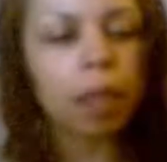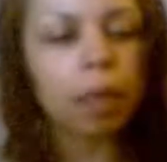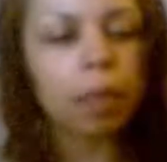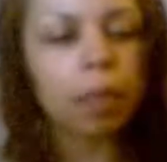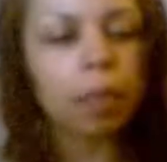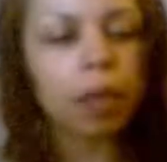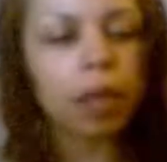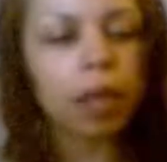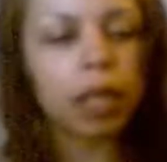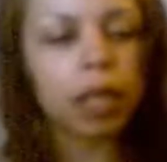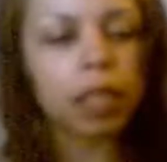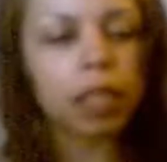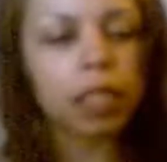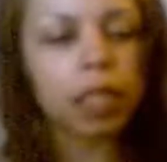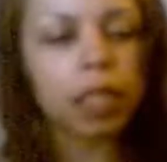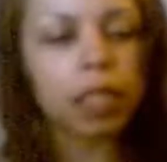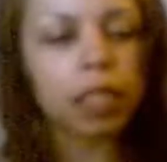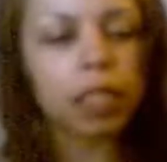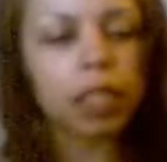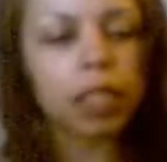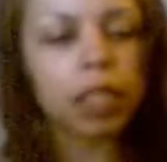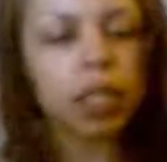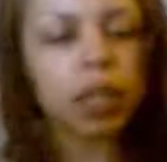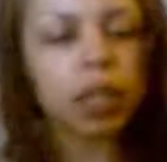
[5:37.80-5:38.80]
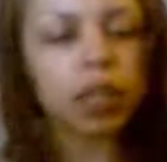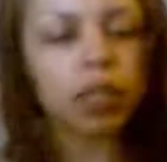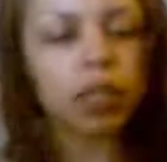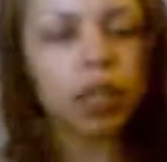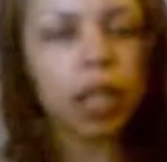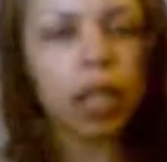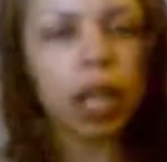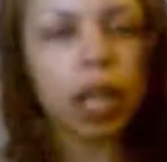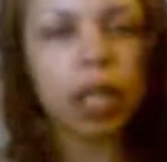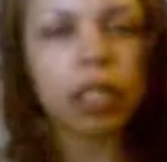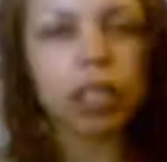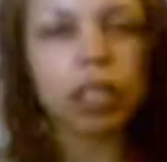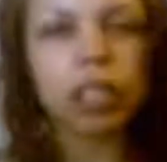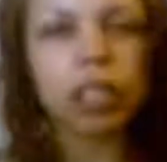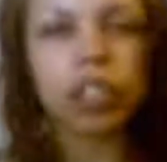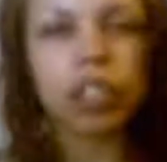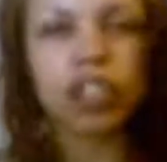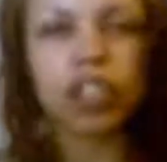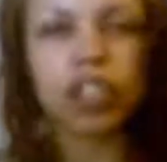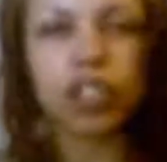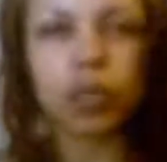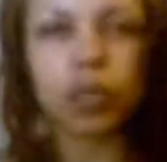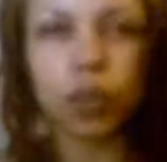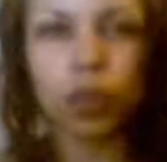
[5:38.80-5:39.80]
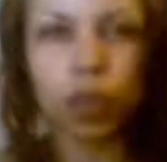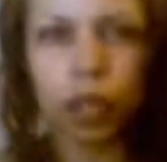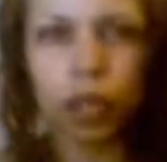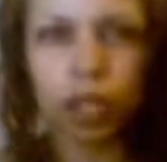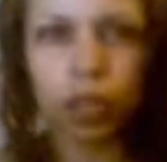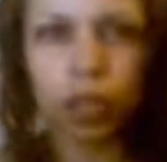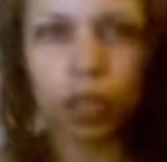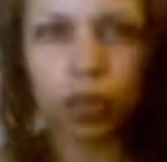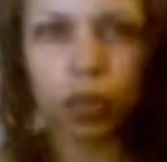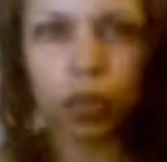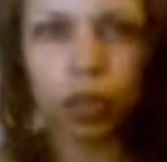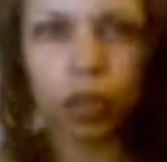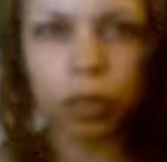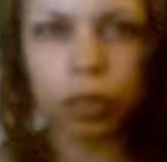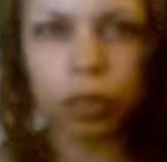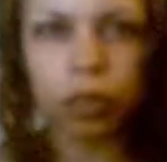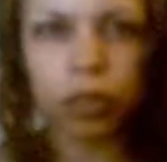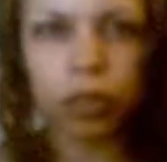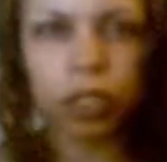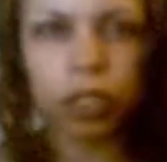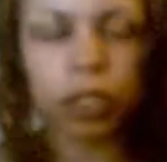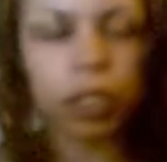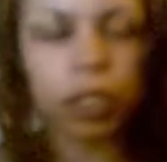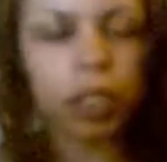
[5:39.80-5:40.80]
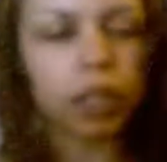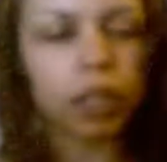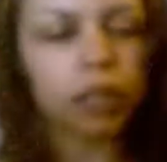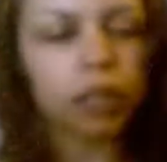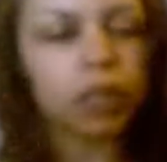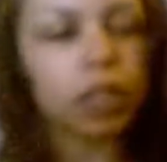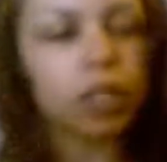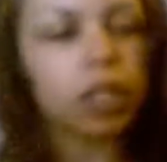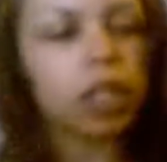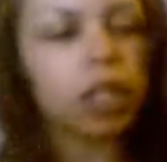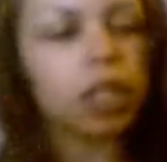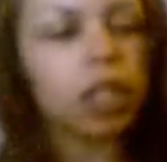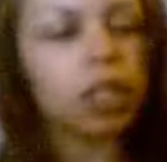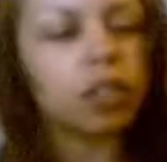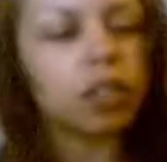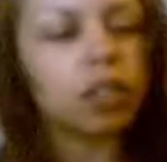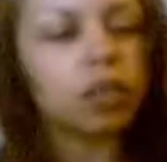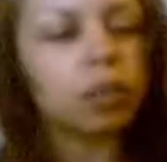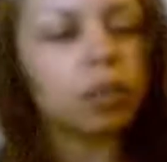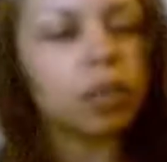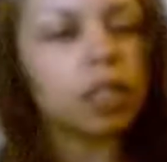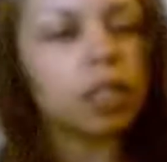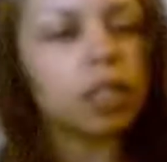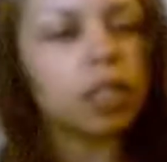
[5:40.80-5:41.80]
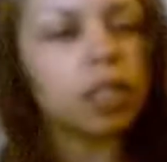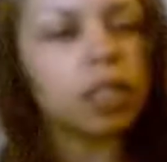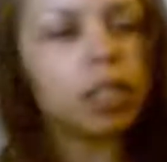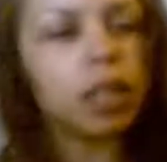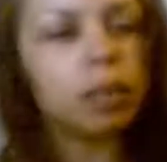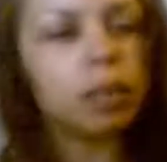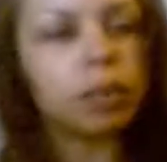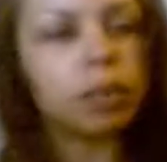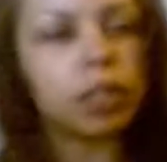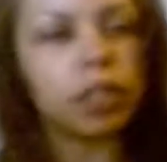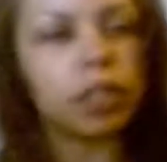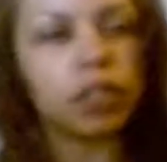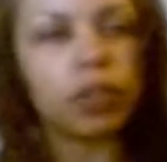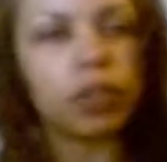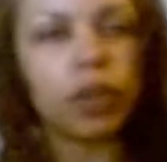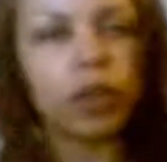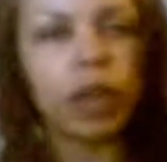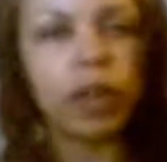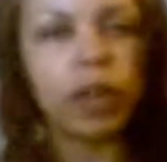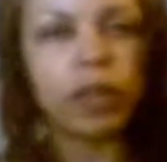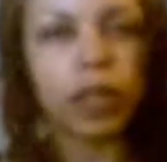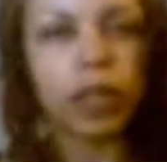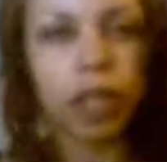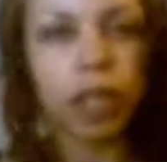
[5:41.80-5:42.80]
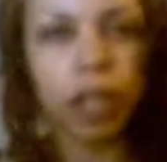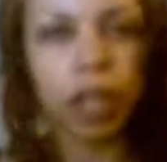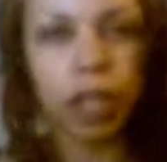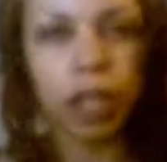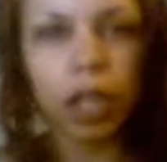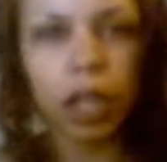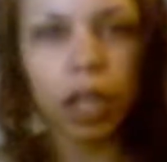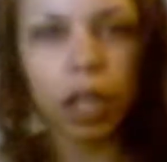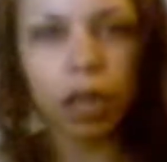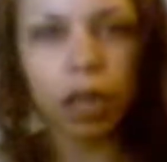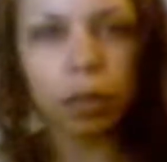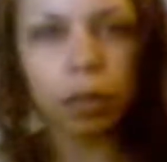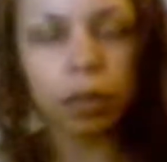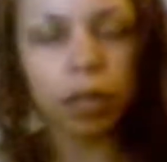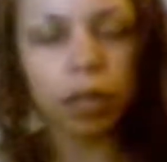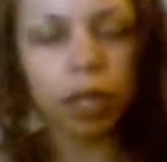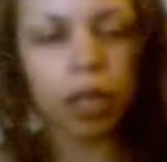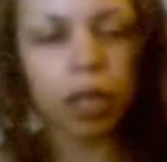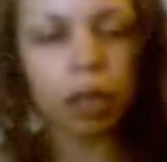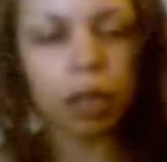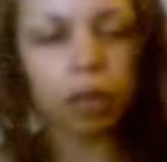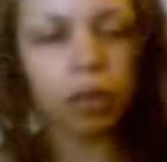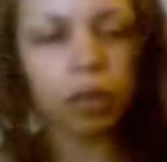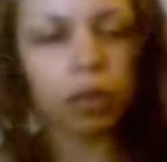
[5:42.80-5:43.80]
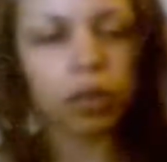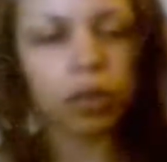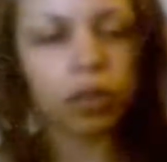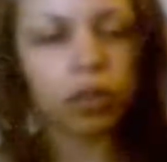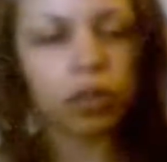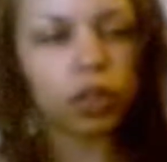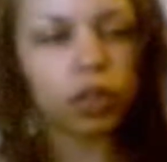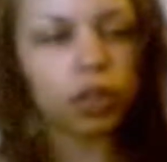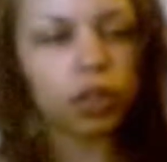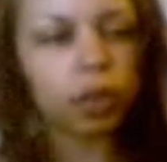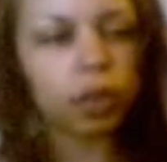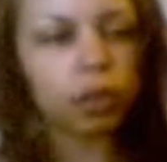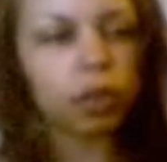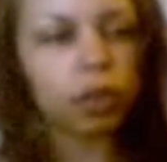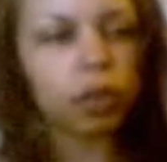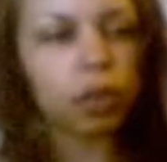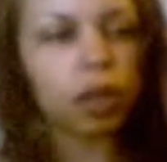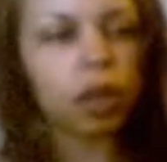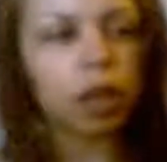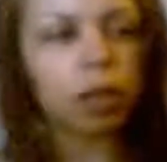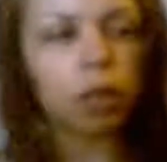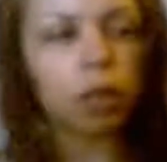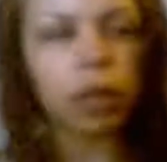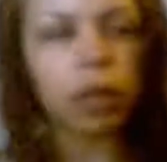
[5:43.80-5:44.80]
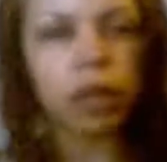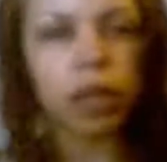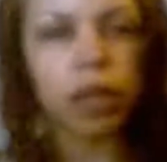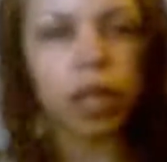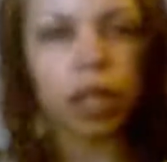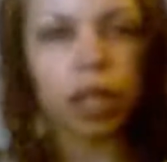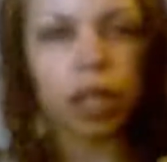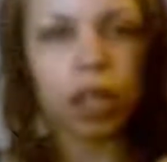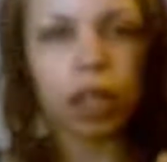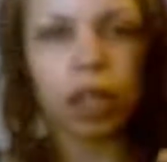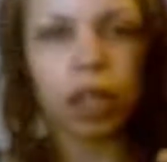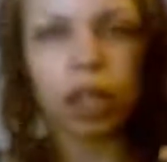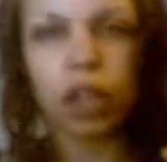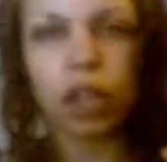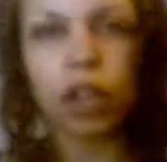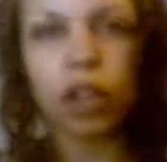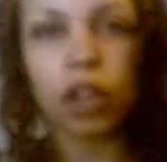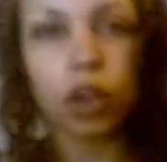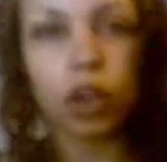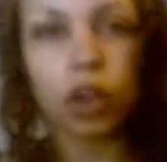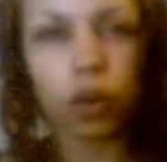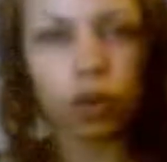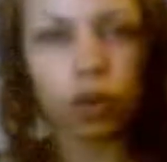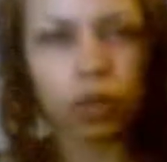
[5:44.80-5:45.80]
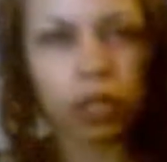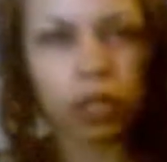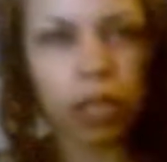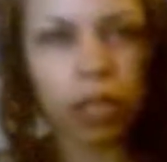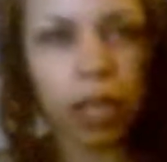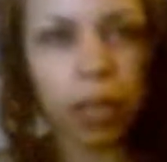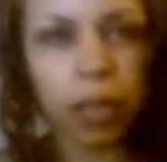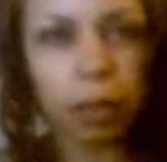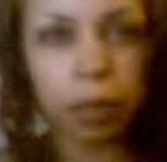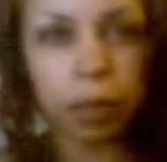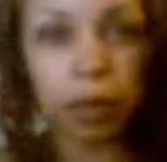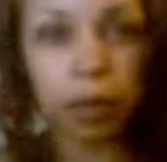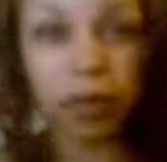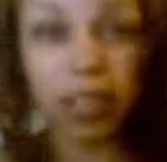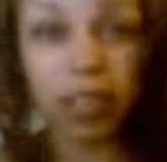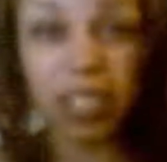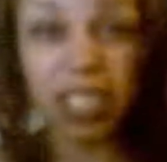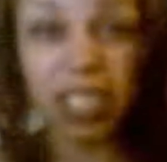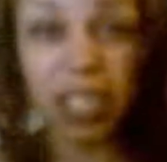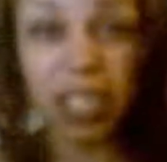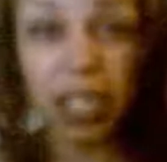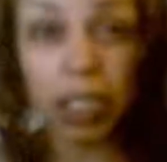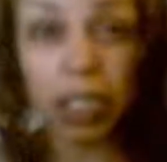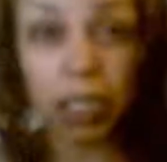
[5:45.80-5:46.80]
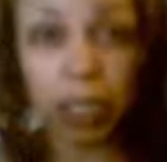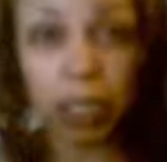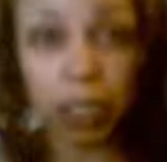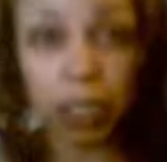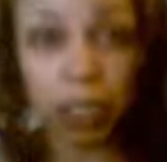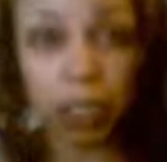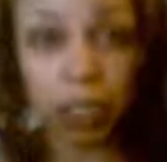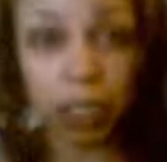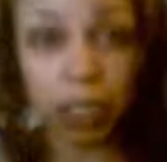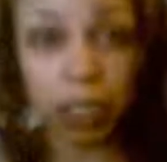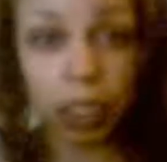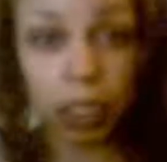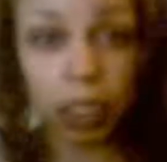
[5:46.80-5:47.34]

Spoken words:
But as I said, reality is just one, as one perceives it, and to be accepted, you have to be able to come within those type of senses.